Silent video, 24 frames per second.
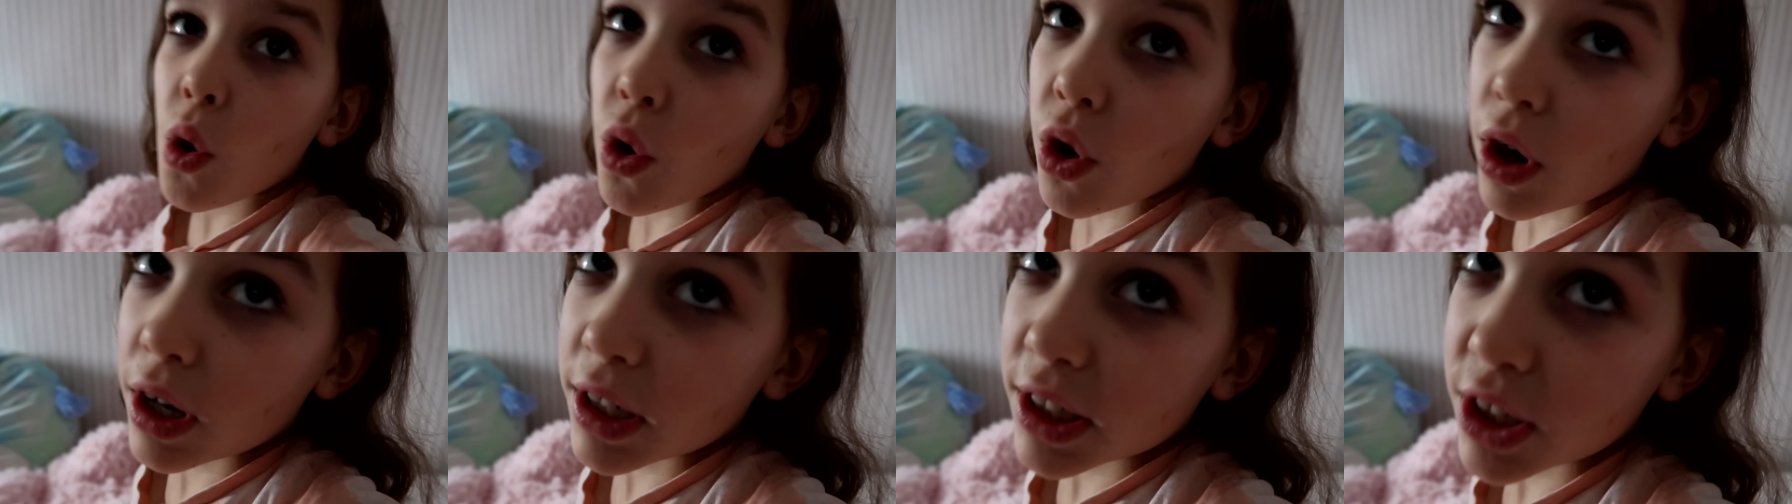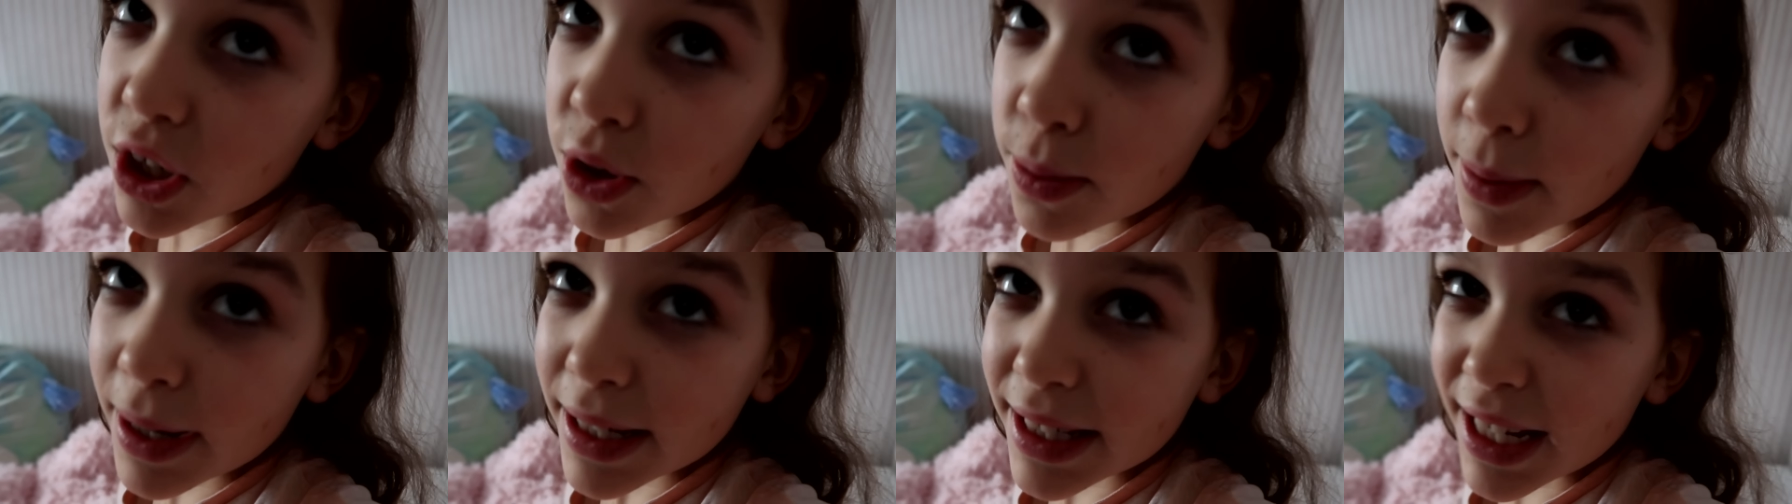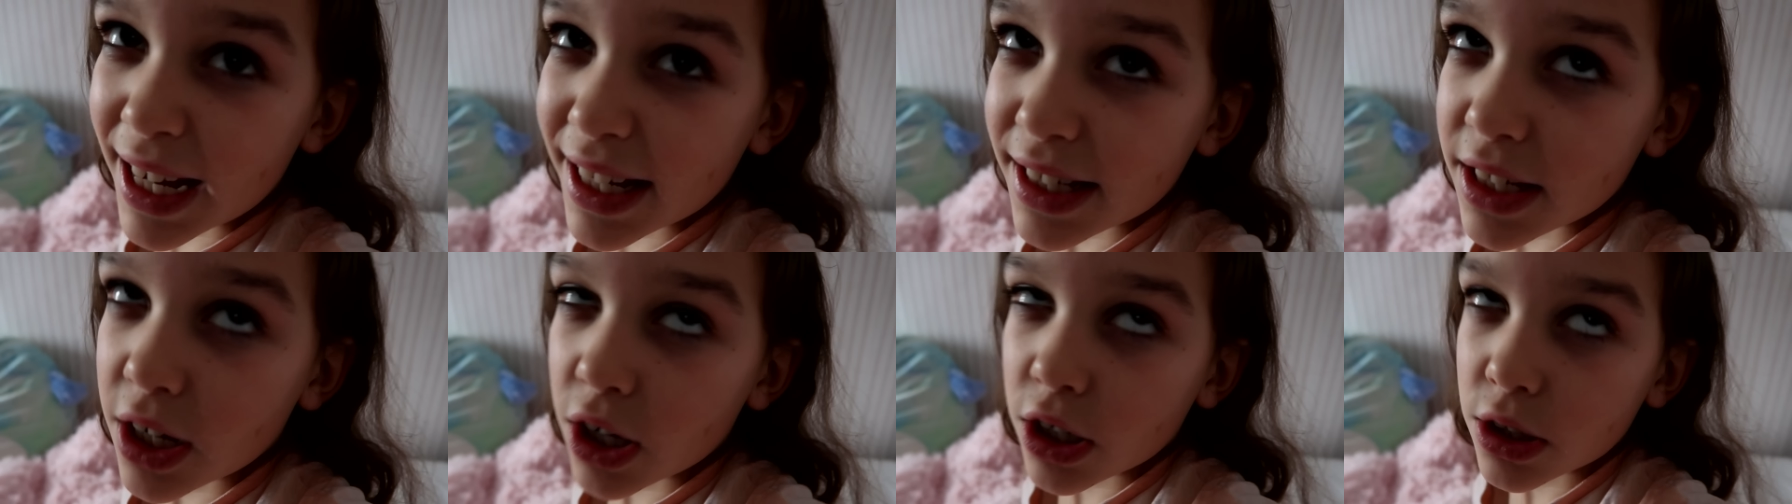Or until my
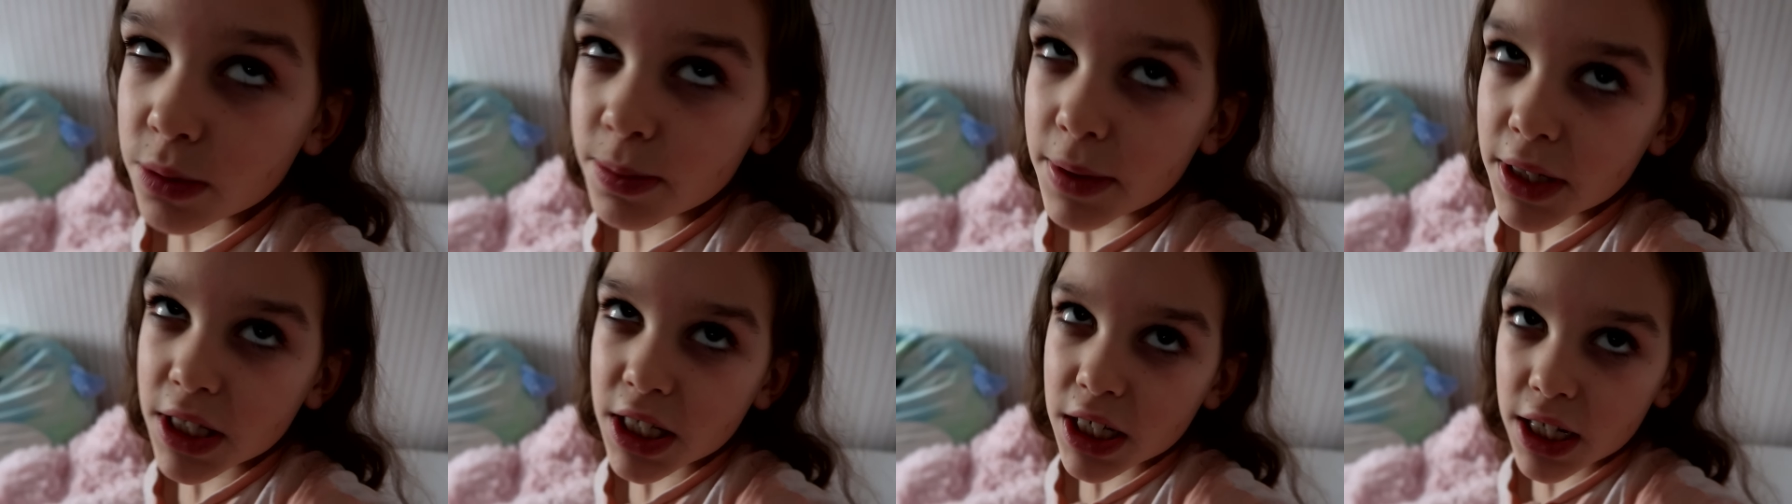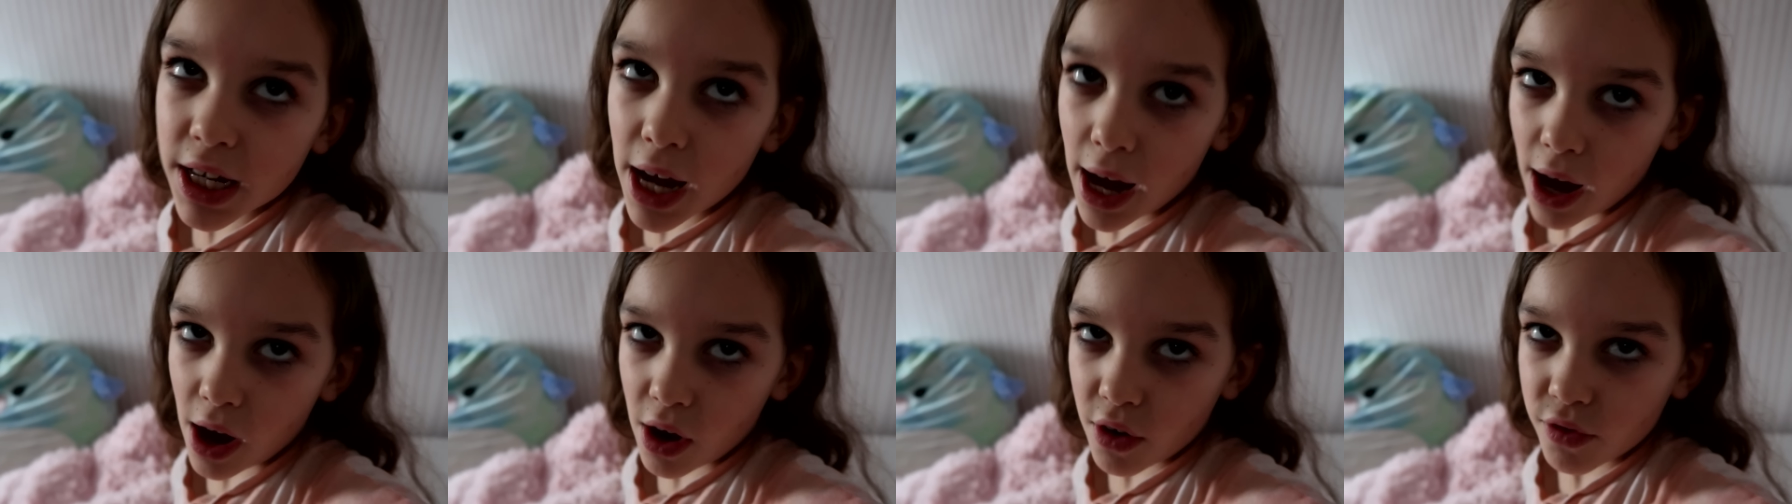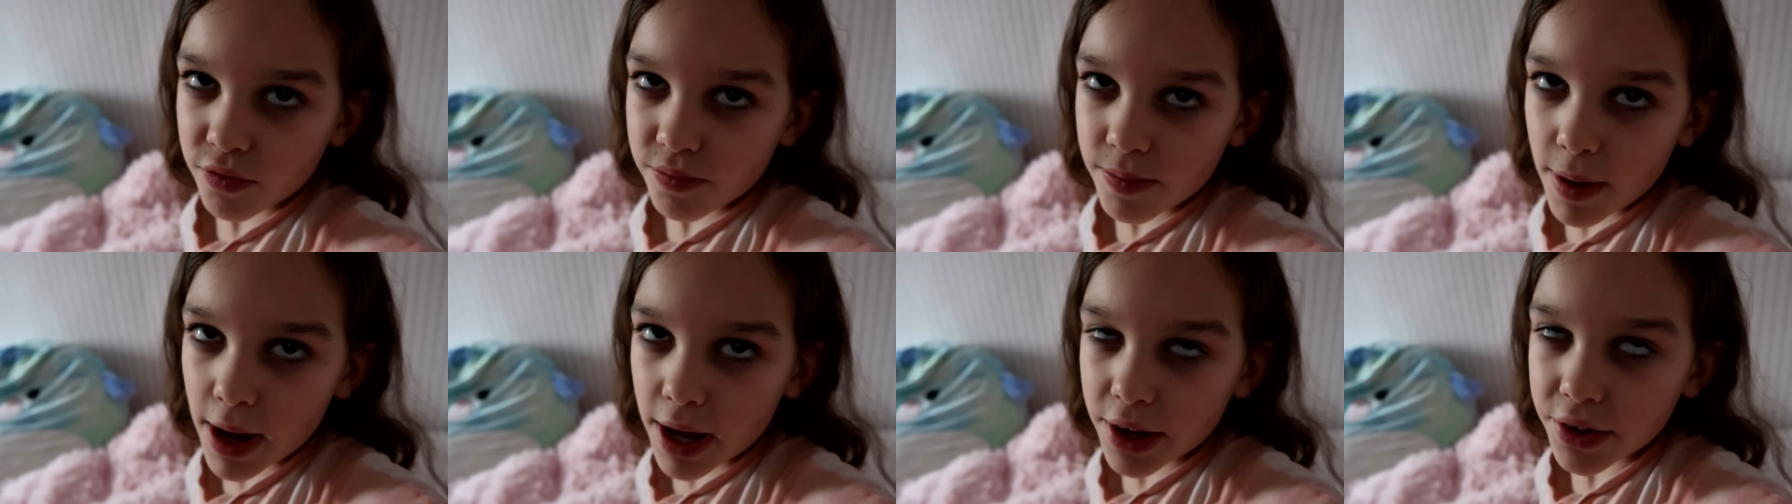dad tells me to get out
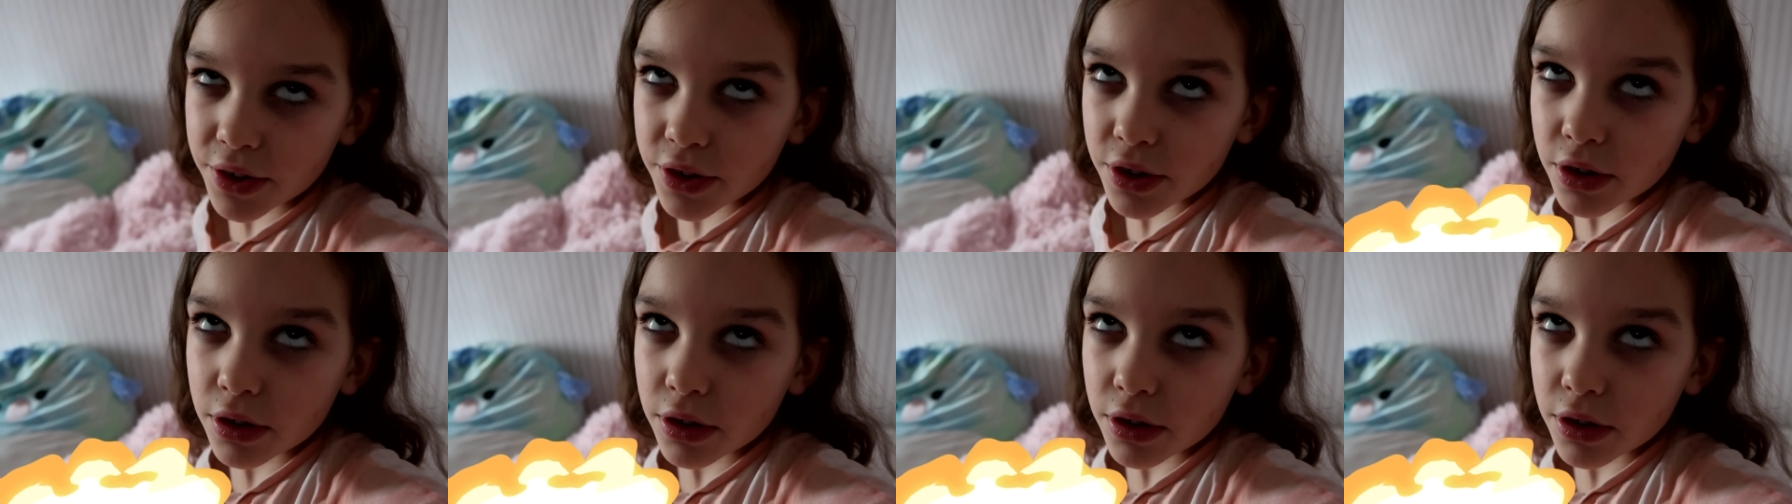of bed.